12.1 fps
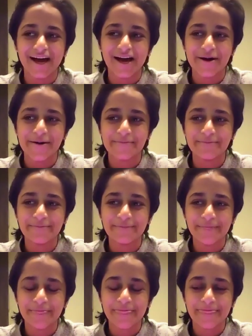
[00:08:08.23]

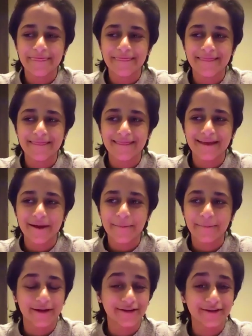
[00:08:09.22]

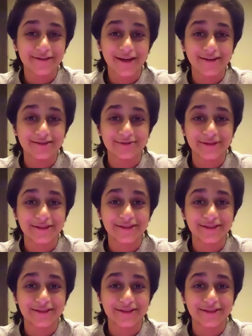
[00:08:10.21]
But who knows,